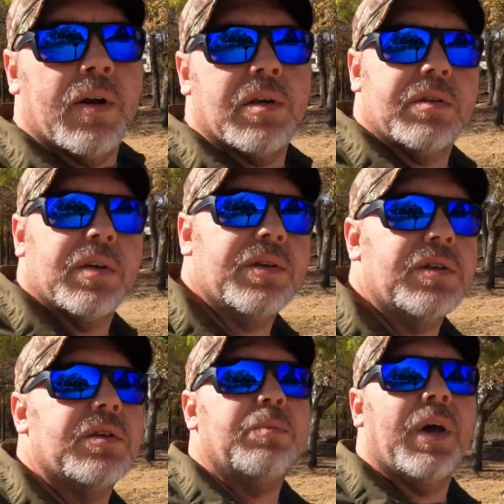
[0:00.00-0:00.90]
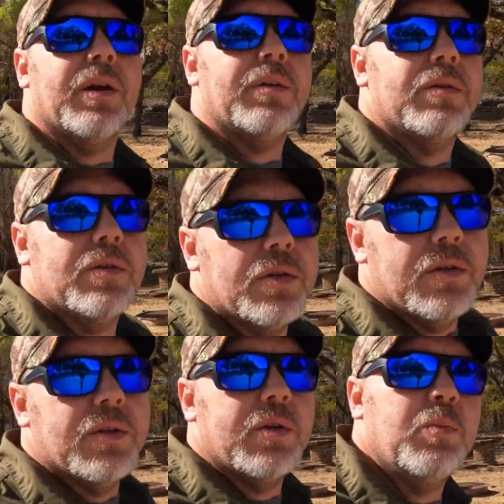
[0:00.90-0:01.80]
It says it's about
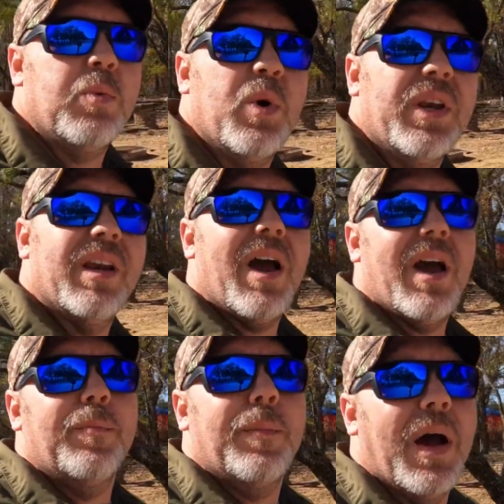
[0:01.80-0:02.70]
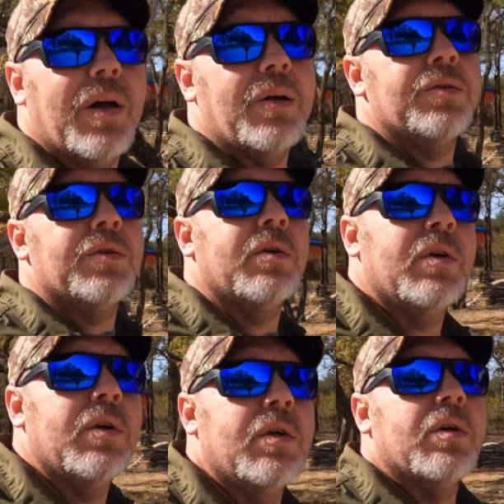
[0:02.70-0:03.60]
2.9 miles.
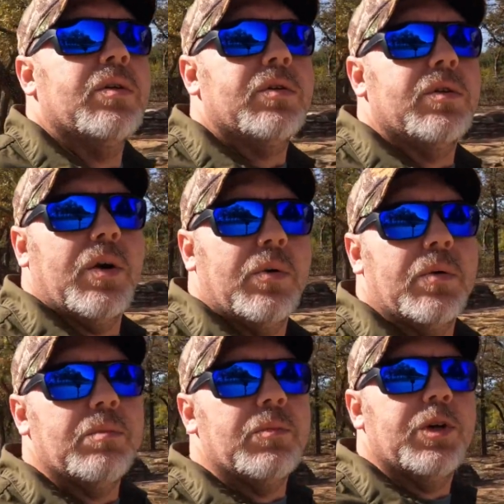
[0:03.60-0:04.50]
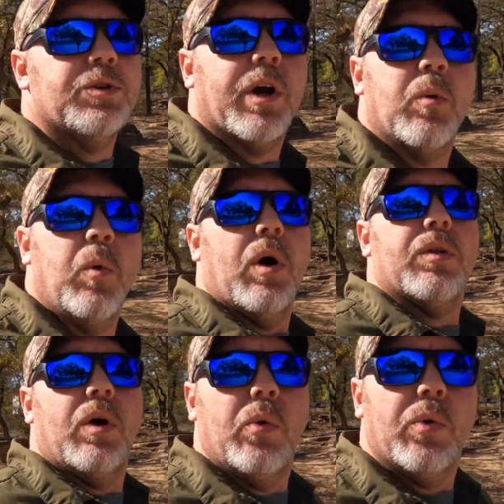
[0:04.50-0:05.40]
So I'm going to try to walk
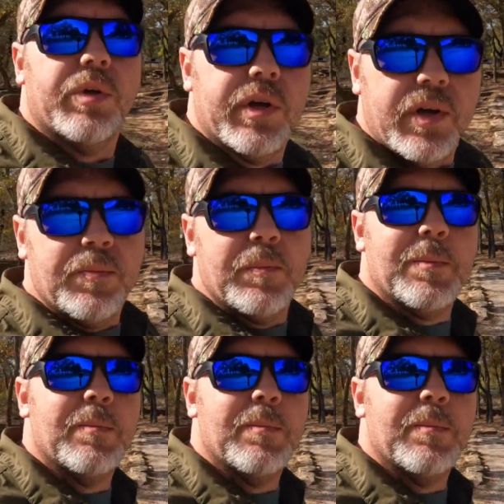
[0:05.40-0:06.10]
the whole thing.